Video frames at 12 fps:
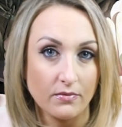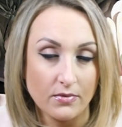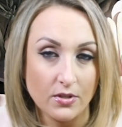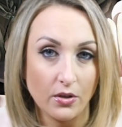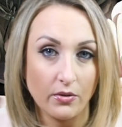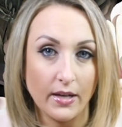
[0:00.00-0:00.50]

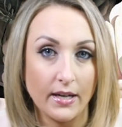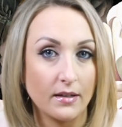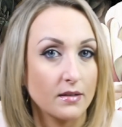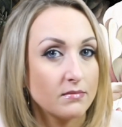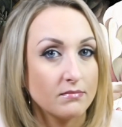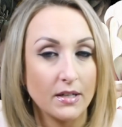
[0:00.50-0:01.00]
So
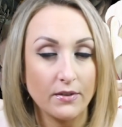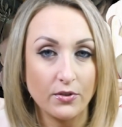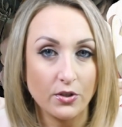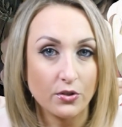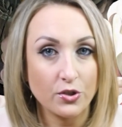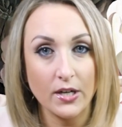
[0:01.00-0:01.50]
like if
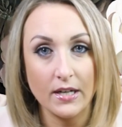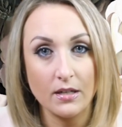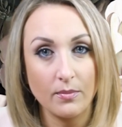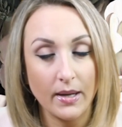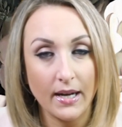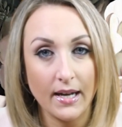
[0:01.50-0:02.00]
you're trying
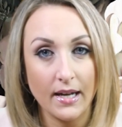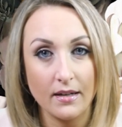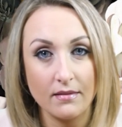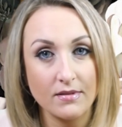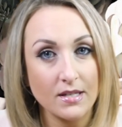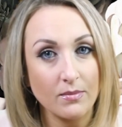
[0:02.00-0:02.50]
to
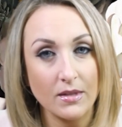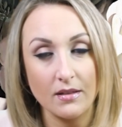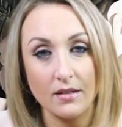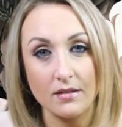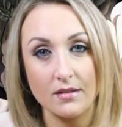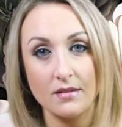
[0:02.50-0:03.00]
buy
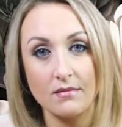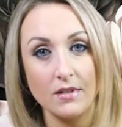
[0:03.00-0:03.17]
something that's,